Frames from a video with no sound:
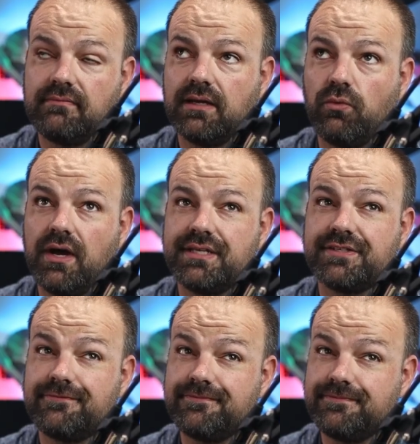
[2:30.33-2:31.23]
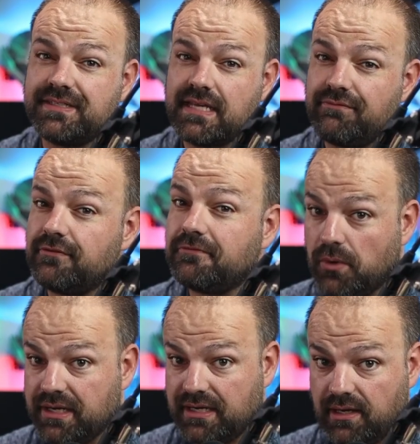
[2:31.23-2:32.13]
It was
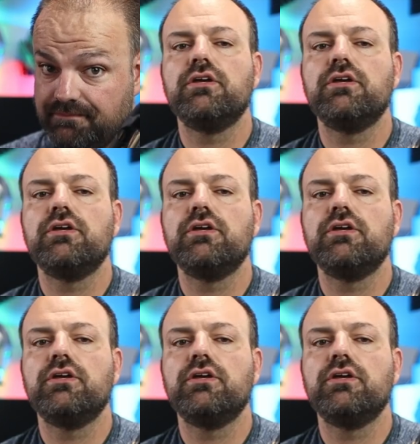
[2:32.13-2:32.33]
$749.